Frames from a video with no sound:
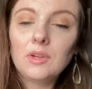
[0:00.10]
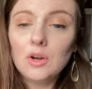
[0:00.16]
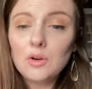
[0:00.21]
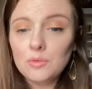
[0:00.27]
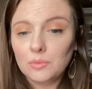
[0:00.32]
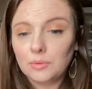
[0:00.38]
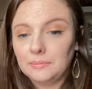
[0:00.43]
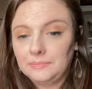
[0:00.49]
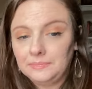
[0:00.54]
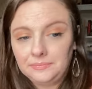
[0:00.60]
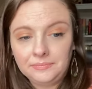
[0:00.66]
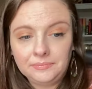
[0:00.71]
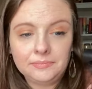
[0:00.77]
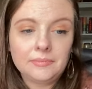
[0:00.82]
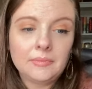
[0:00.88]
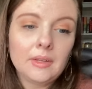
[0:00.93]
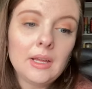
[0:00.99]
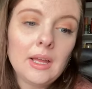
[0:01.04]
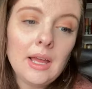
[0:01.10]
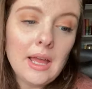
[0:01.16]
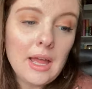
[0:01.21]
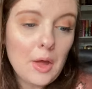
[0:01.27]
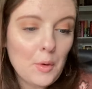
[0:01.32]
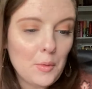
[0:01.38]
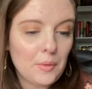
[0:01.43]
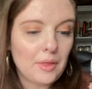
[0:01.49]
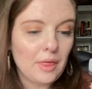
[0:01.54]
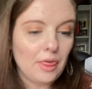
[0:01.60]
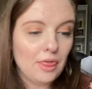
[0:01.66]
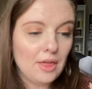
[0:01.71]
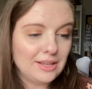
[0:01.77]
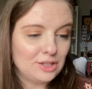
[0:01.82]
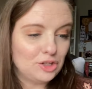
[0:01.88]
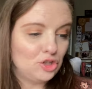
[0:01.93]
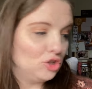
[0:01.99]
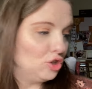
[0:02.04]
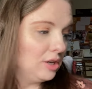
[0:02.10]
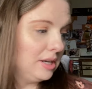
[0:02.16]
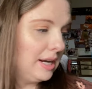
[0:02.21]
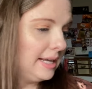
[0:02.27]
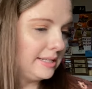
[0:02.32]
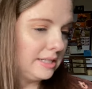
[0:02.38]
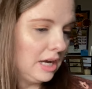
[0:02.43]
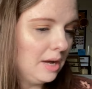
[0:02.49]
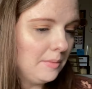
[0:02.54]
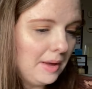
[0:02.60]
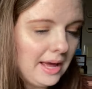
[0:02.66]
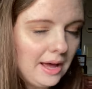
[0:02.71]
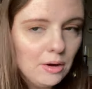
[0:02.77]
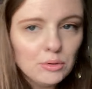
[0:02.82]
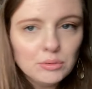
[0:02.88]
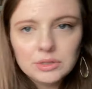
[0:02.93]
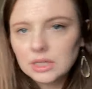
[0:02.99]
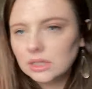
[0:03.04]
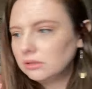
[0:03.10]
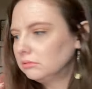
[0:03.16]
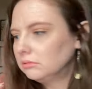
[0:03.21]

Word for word: Oh, the sun has come out.